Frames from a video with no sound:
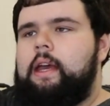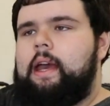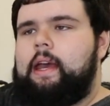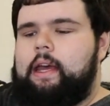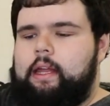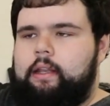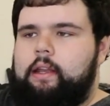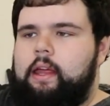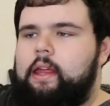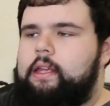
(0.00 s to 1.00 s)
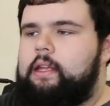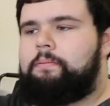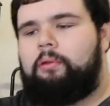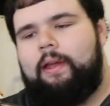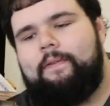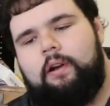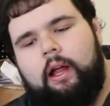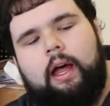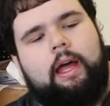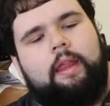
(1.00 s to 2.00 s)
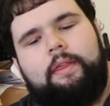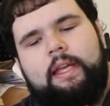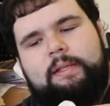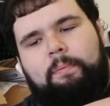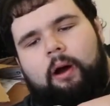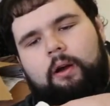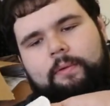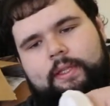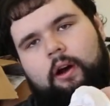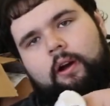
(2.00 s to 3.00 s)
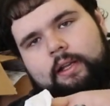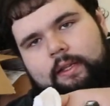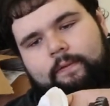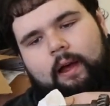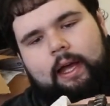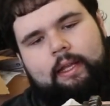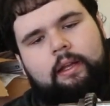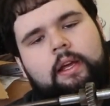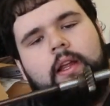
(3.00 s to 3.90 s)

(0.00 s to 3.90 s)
And believe it or not, this part was the hardest to find.